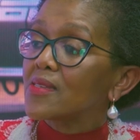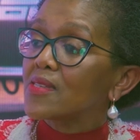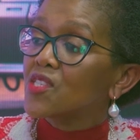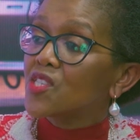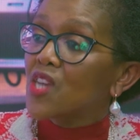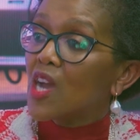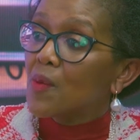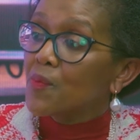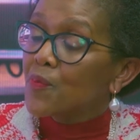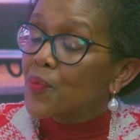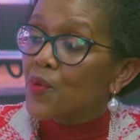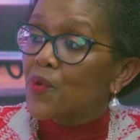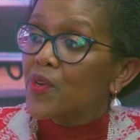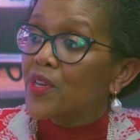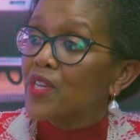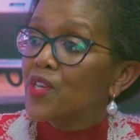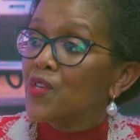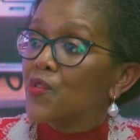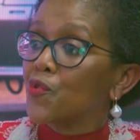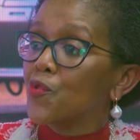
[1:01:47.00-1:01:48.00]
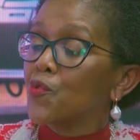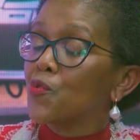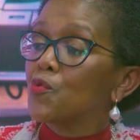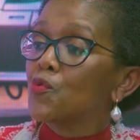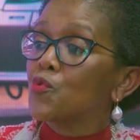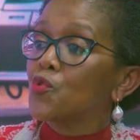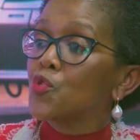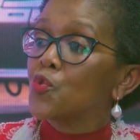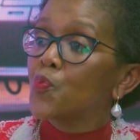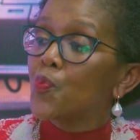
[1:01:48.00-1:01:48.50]
championing
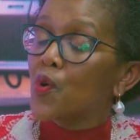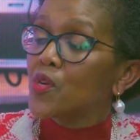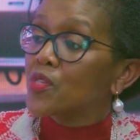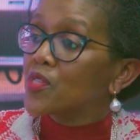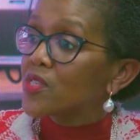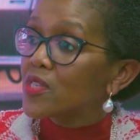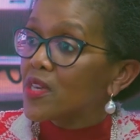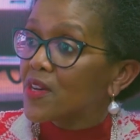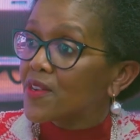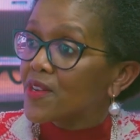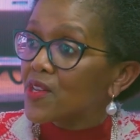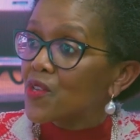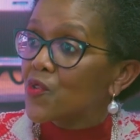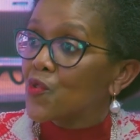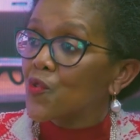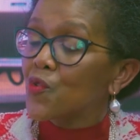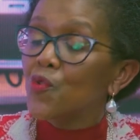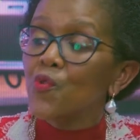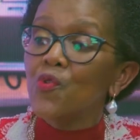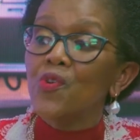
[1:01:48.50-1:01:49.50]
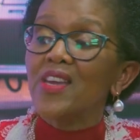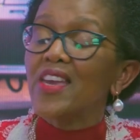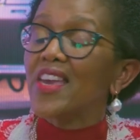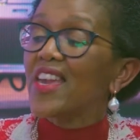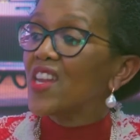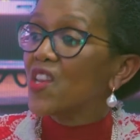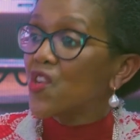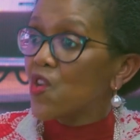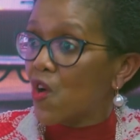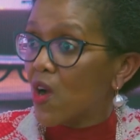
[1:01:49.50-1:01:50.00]
you, sponsoring you
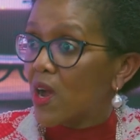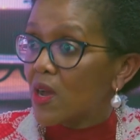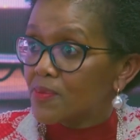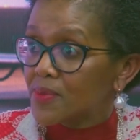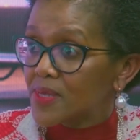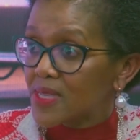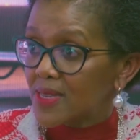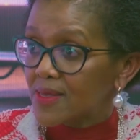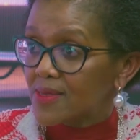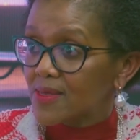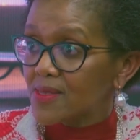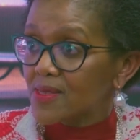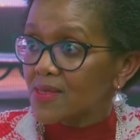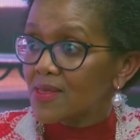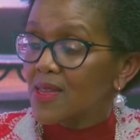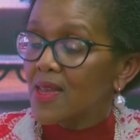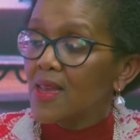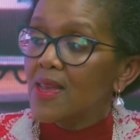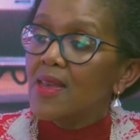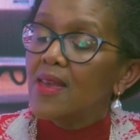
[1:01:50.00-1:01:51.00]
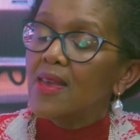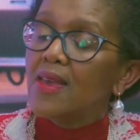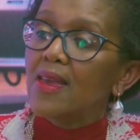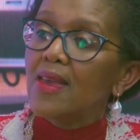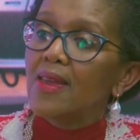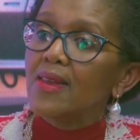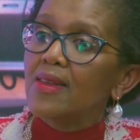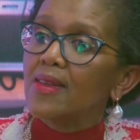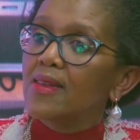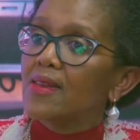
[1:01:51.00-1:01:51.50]
in your absence.
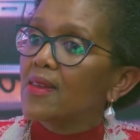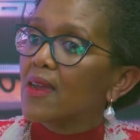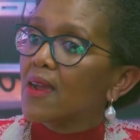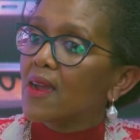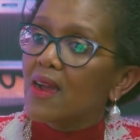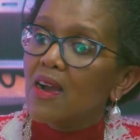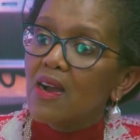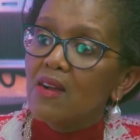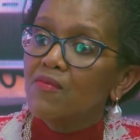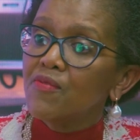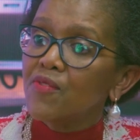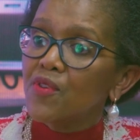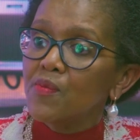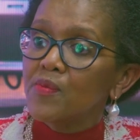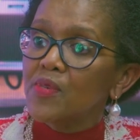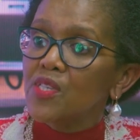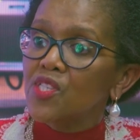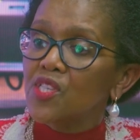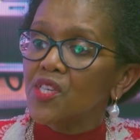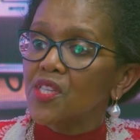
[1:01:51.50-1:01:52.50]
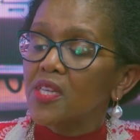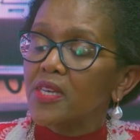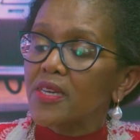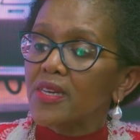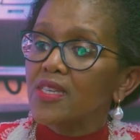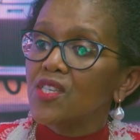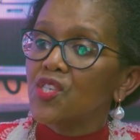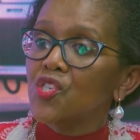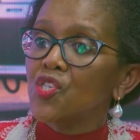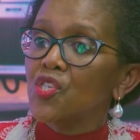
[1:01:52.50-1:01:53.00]
And I come from a
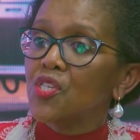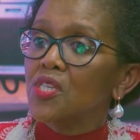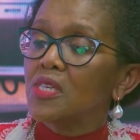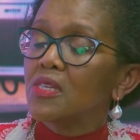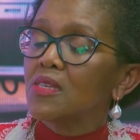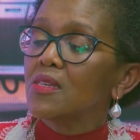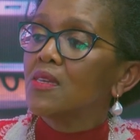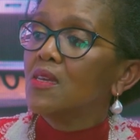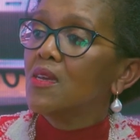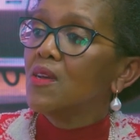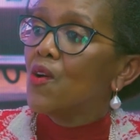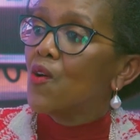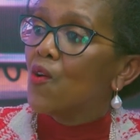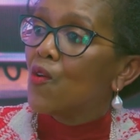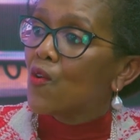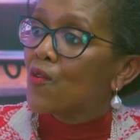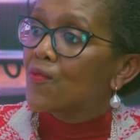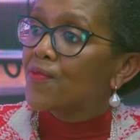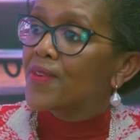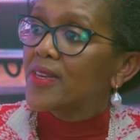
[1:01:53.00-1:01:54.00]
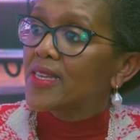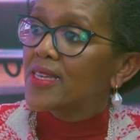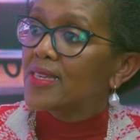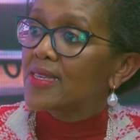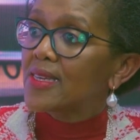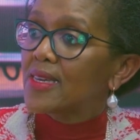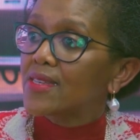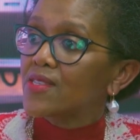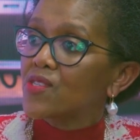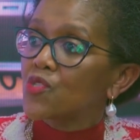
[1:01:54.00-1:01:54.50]
generation of
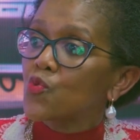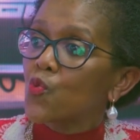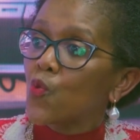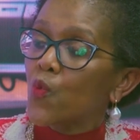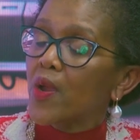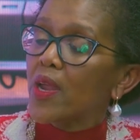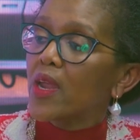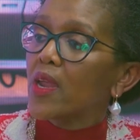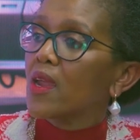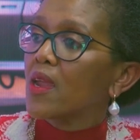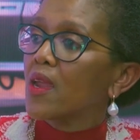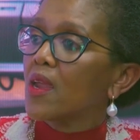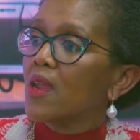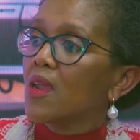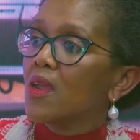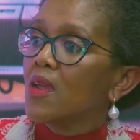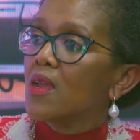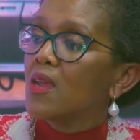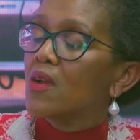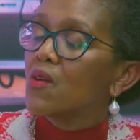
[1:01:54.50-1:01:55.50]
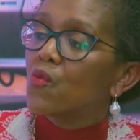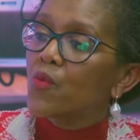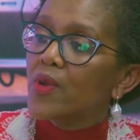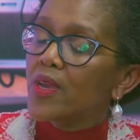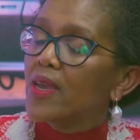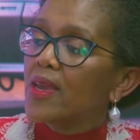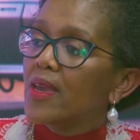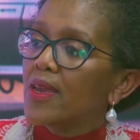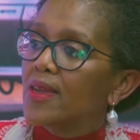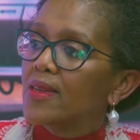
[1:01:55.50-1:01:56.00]
leaders where we
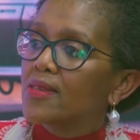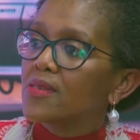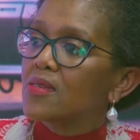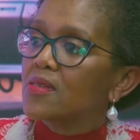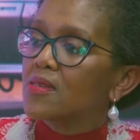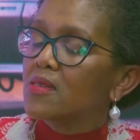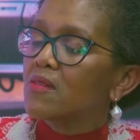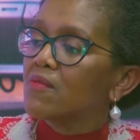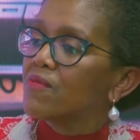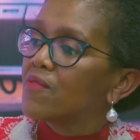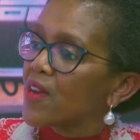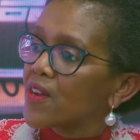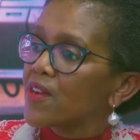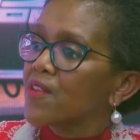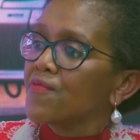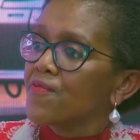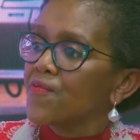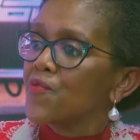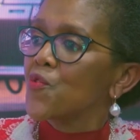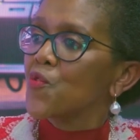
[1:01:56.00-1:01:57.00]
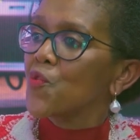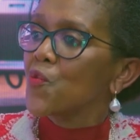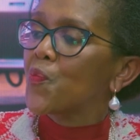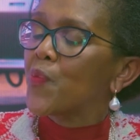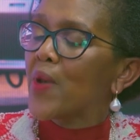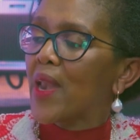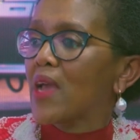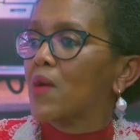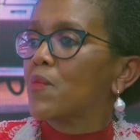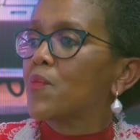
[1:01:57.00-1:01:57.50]
had very few
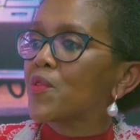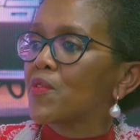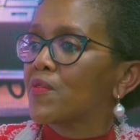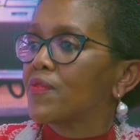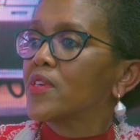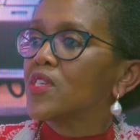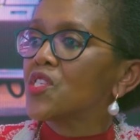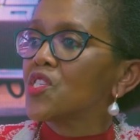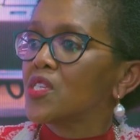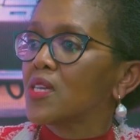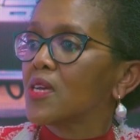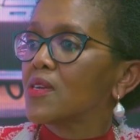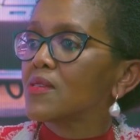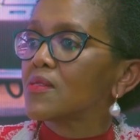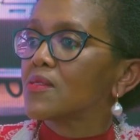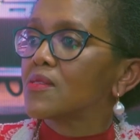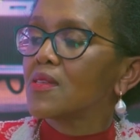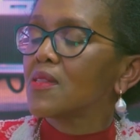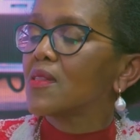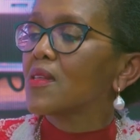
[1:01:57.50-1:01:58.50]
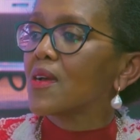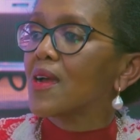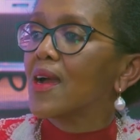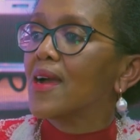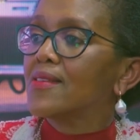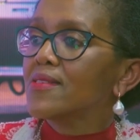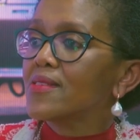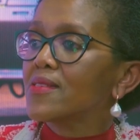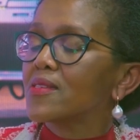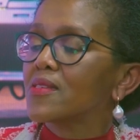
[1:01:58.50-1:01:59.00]
black professionals in the
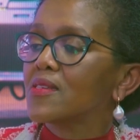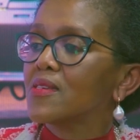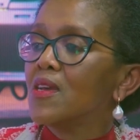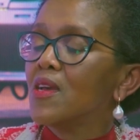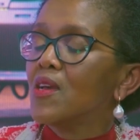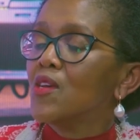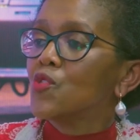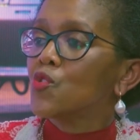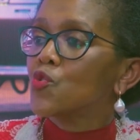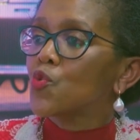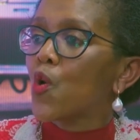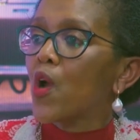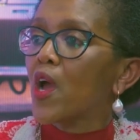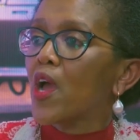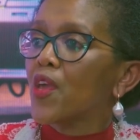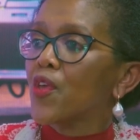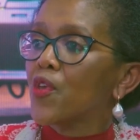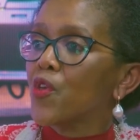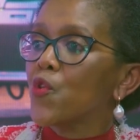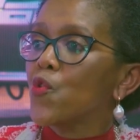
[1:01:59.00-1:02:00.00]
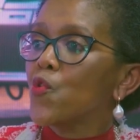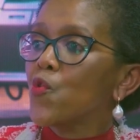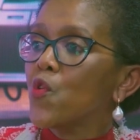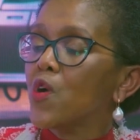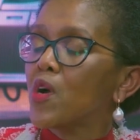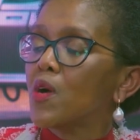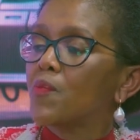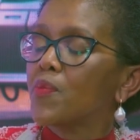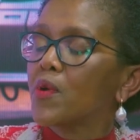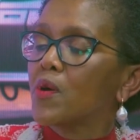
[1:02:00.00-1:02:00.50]
country. So I knew
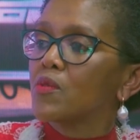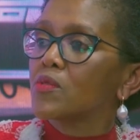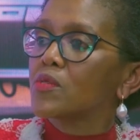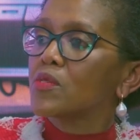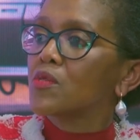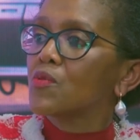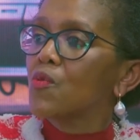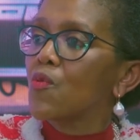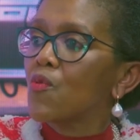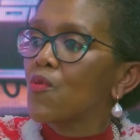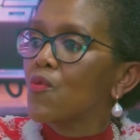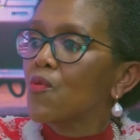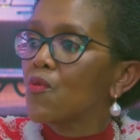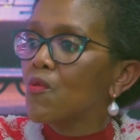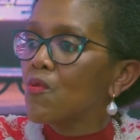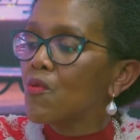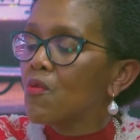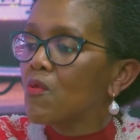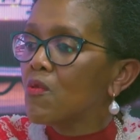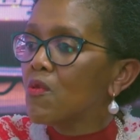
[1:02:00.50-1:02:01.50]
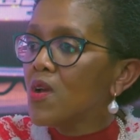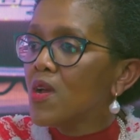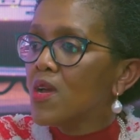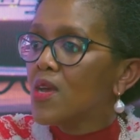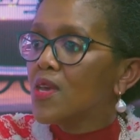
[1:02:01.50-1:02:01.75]
about who